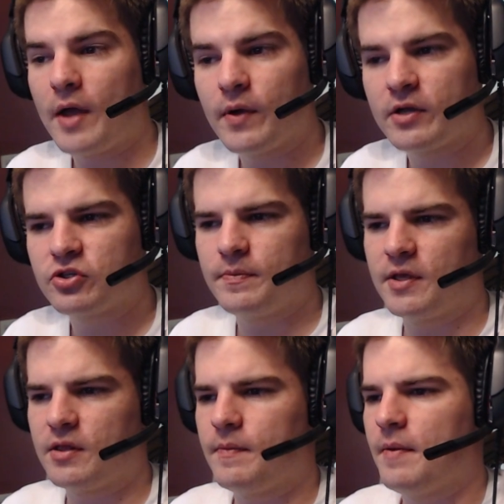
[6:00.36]
actually pick
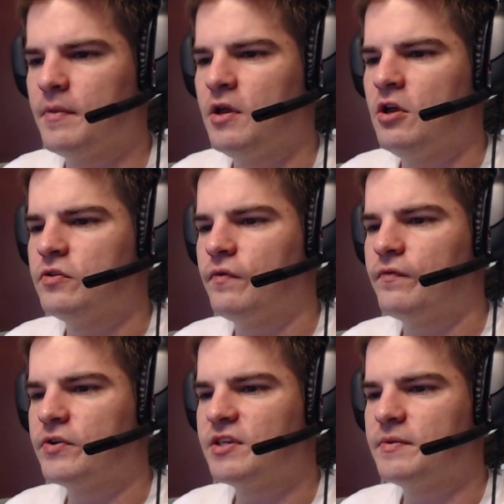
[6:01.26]
them up. So the
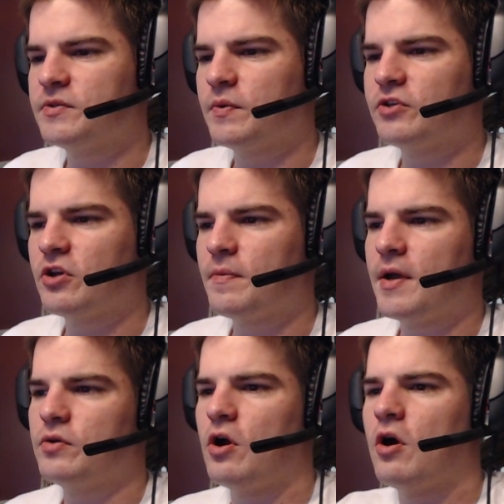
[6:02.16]
first items I want to talk
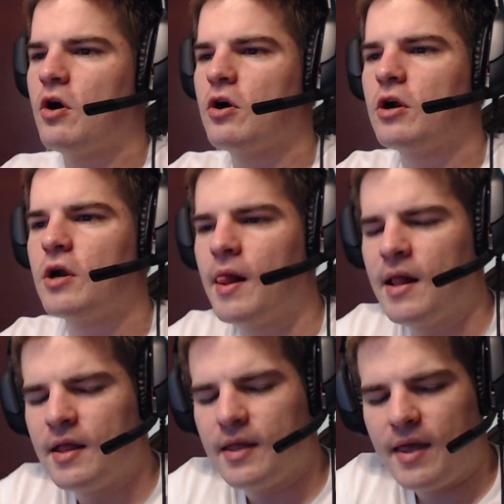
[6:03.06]
about are
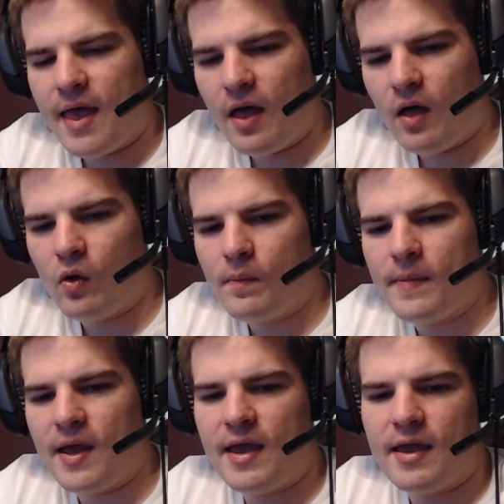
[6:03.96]
Helm
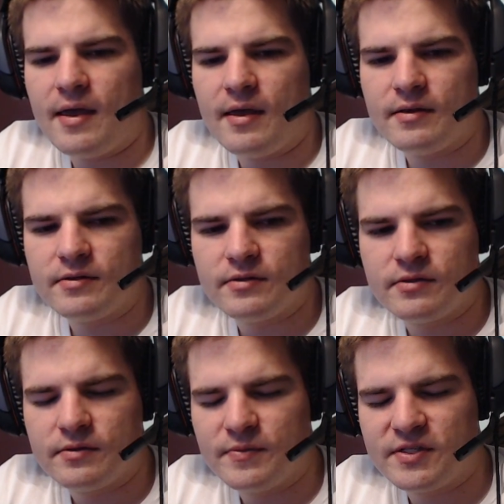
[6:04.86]
and
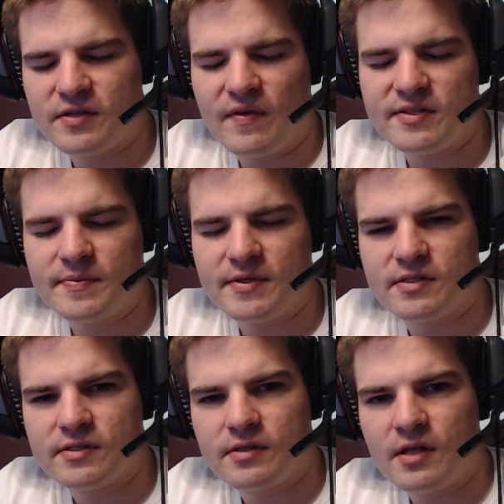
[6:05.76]
Mystic
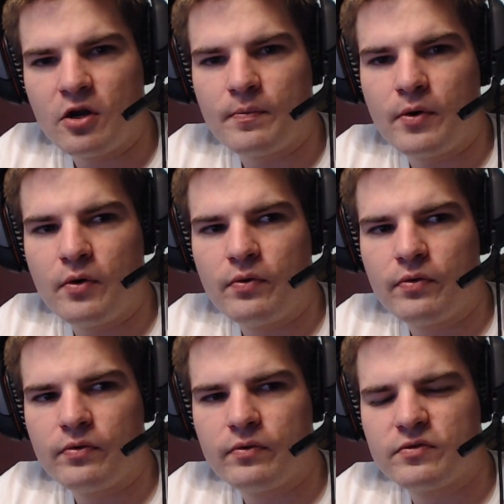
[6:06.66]
Vestments. They
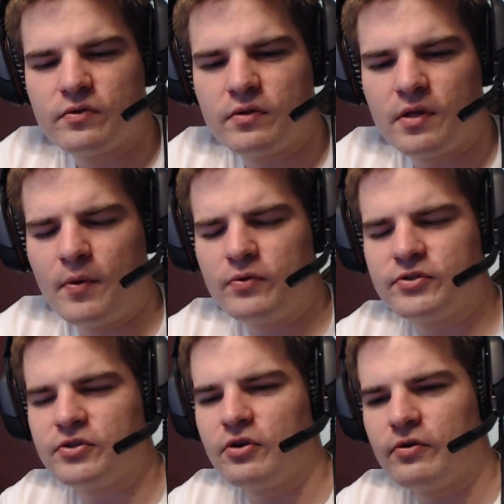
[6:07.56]
both
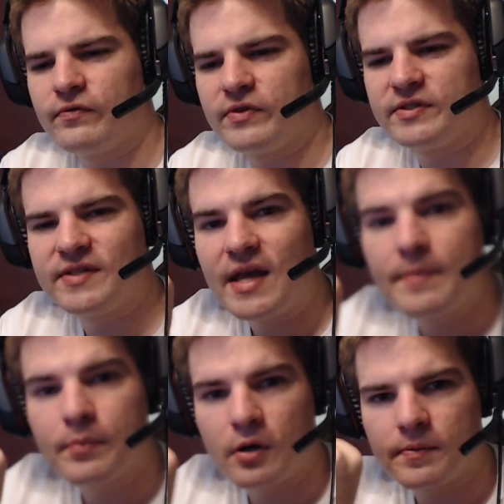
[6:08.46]
serve the same
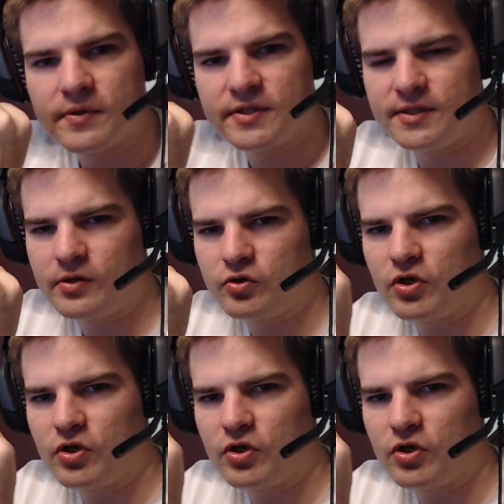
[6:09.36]
purpose essentially,